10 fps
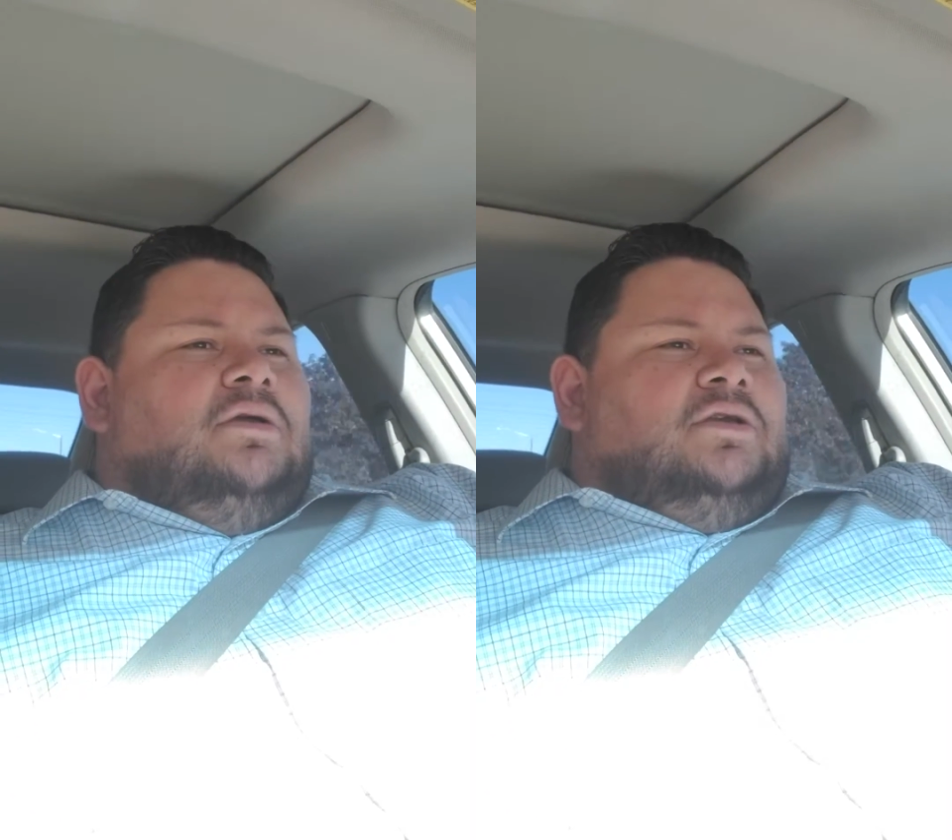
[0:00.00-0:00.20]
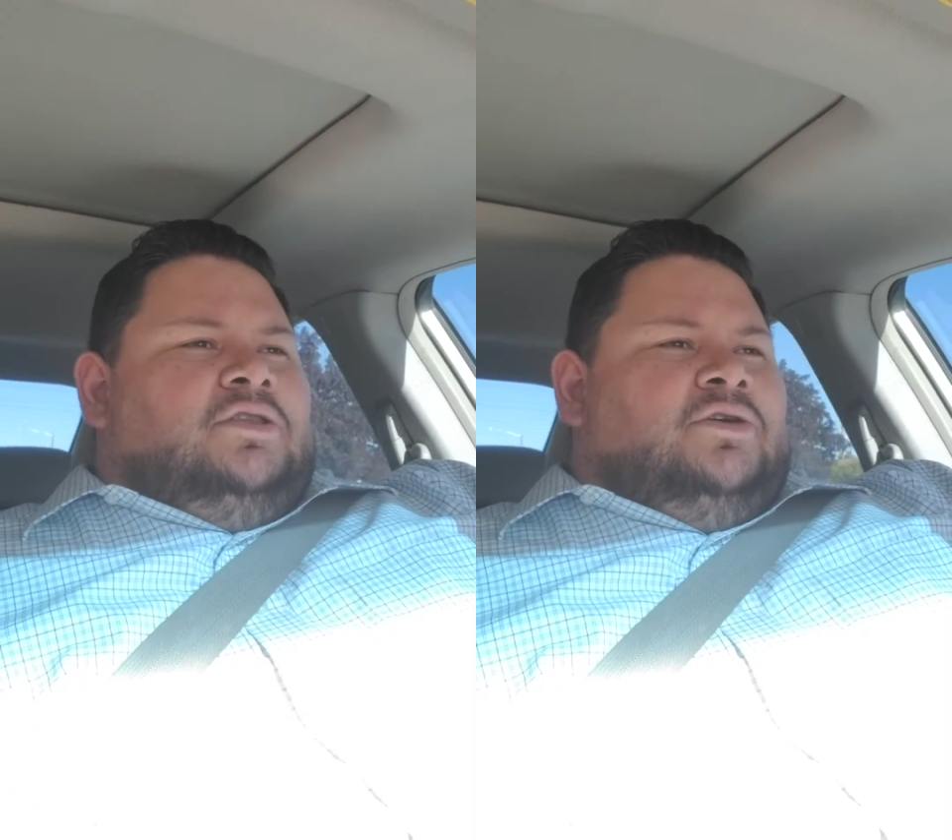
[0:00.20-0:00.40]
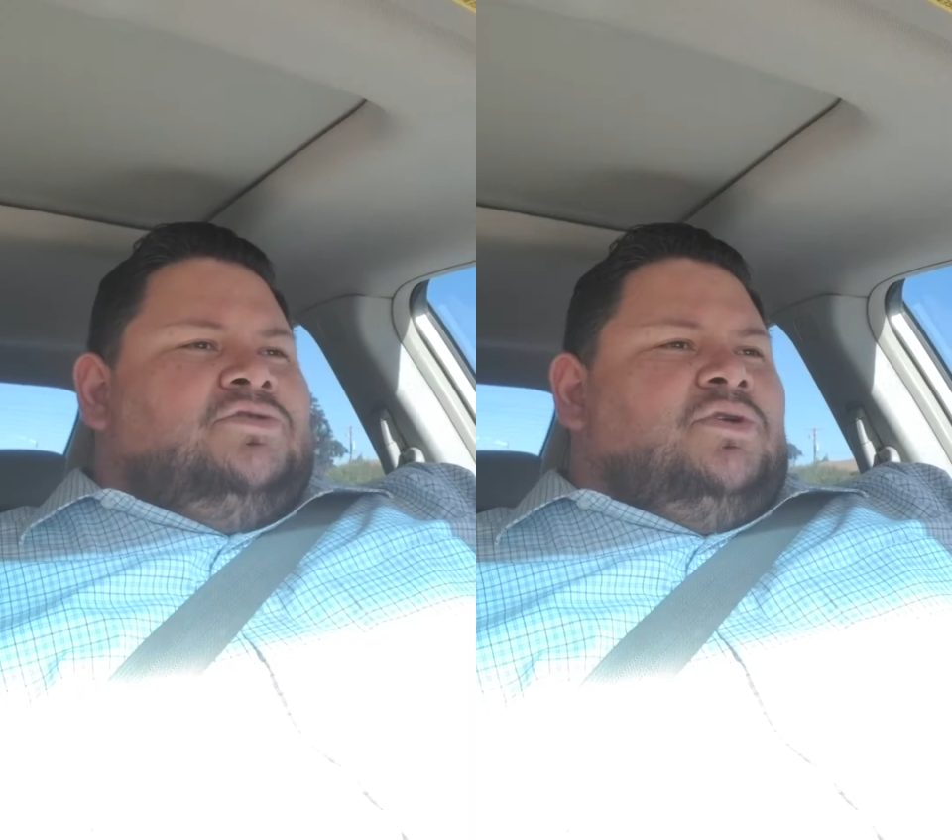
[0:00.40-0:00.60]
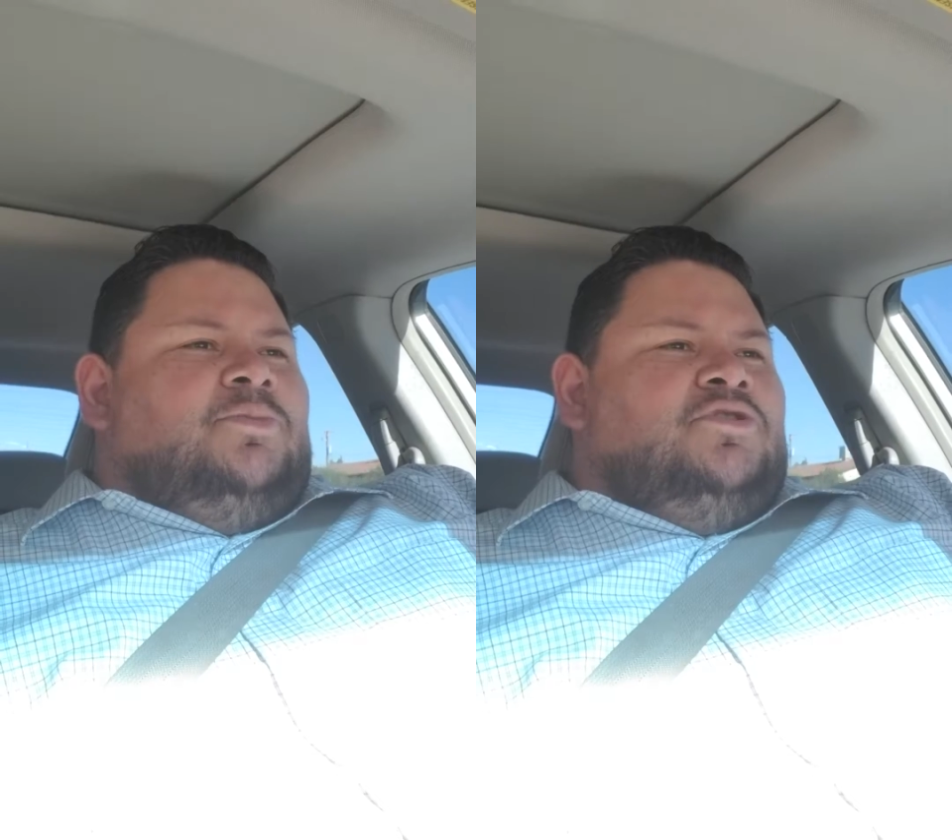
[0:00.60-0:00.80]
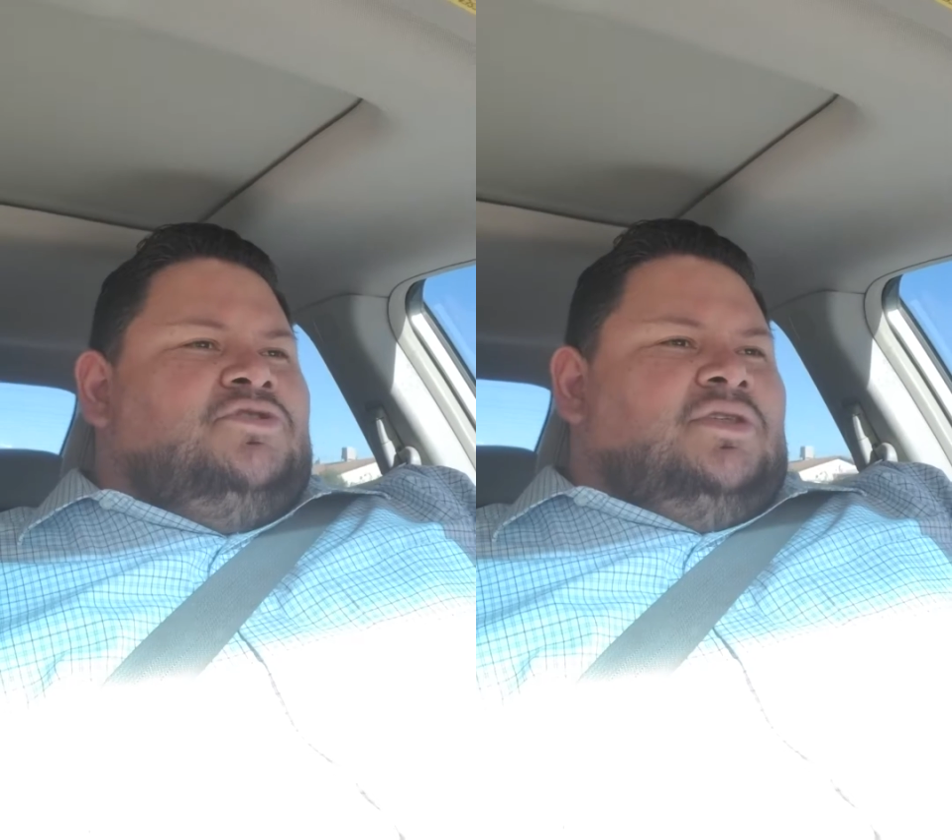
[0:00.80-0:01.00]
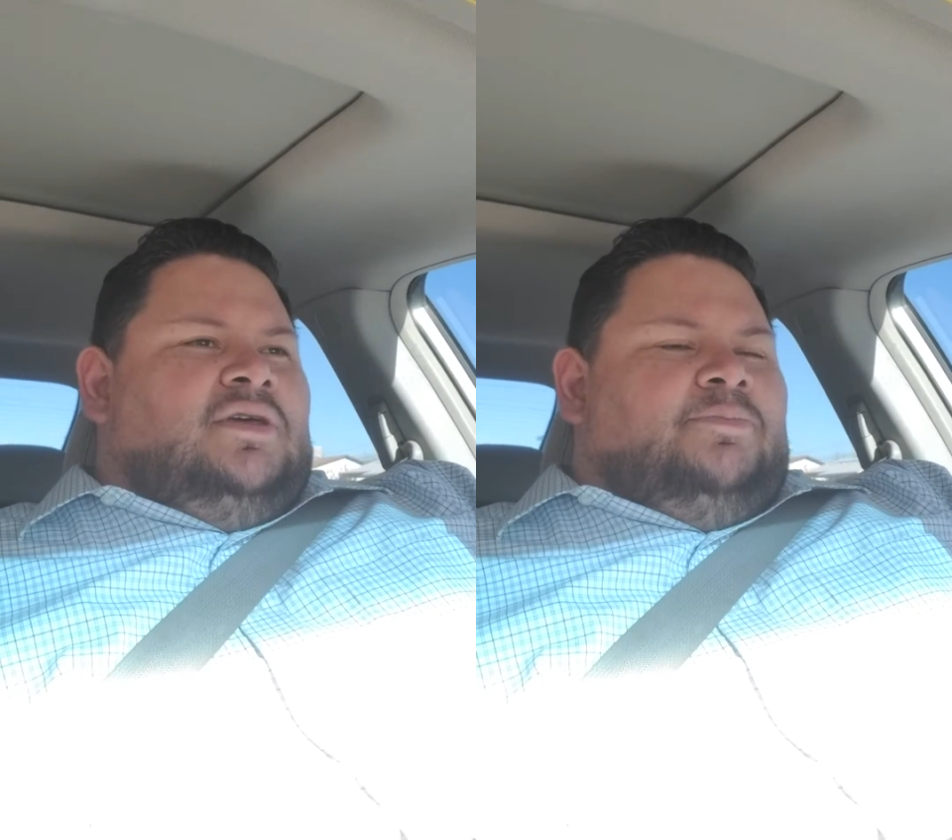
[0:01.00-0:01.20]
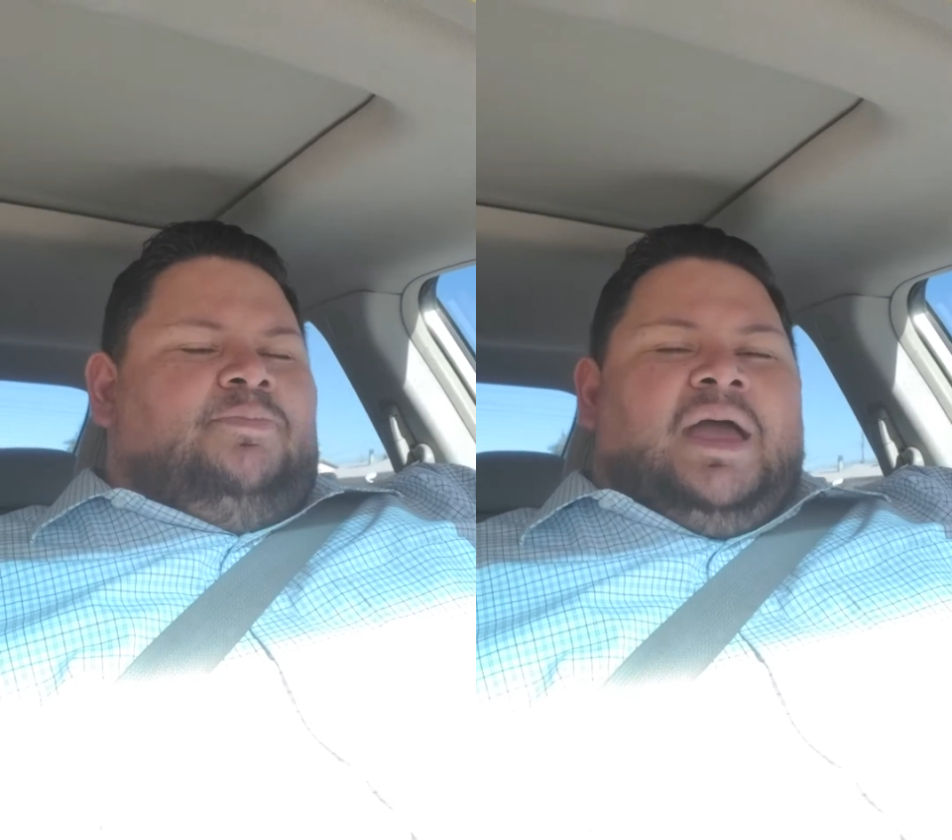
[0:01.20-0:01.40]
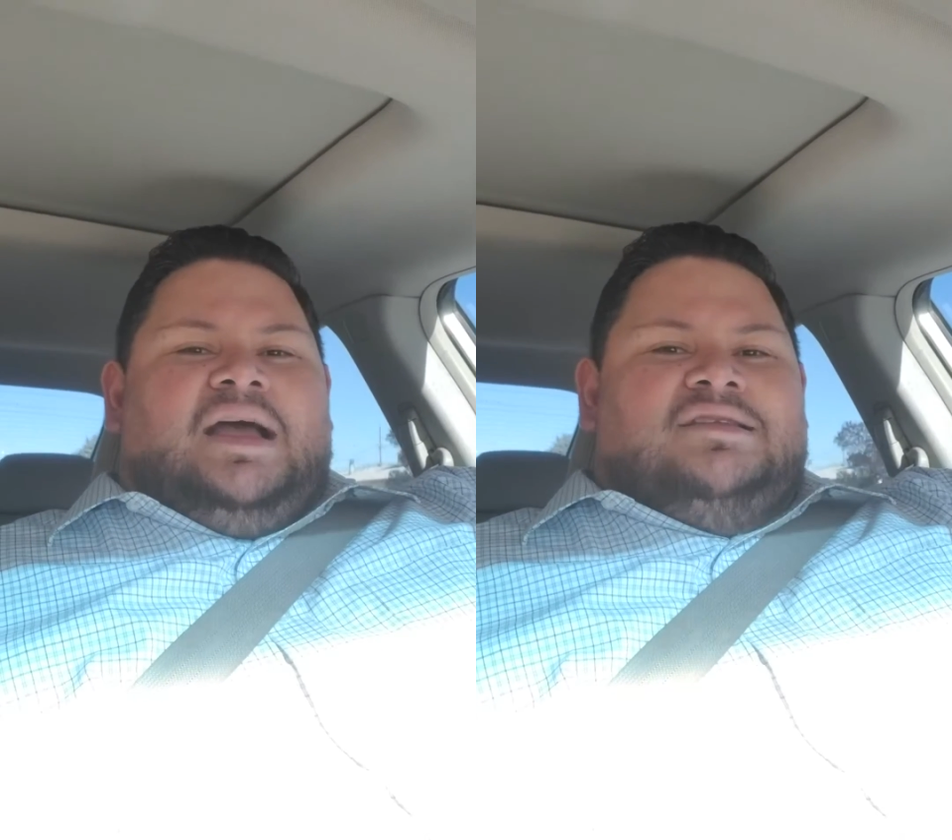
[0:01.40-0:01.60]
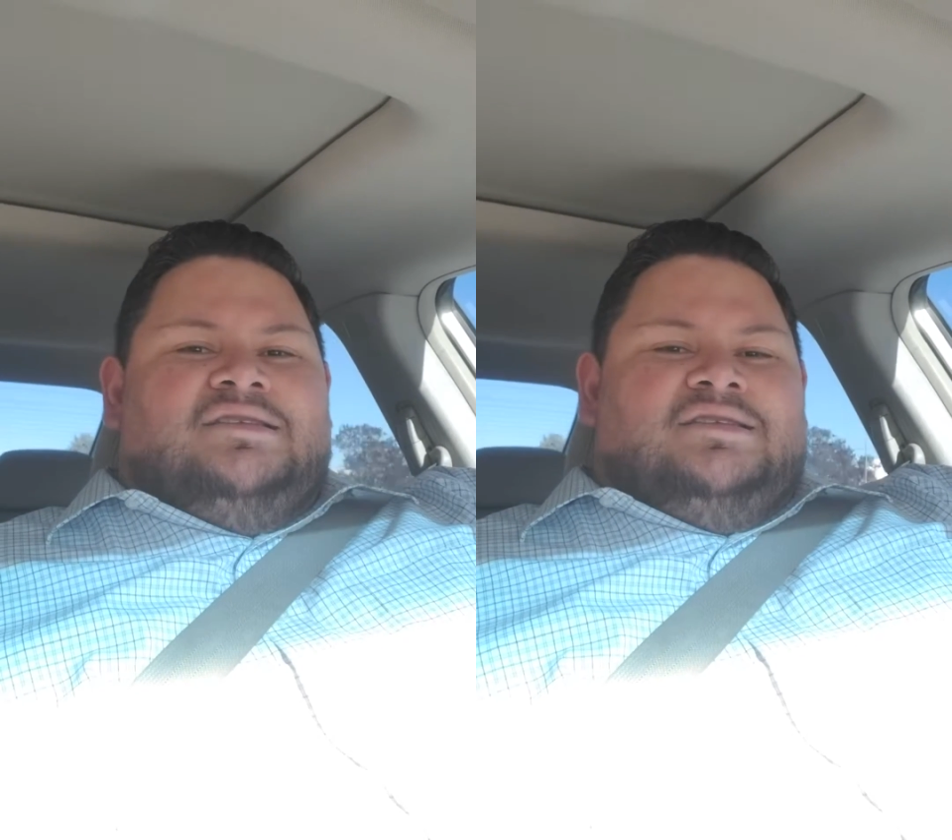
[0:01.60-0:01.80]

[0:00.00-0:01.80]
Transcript: you know, so I'm used to the pads,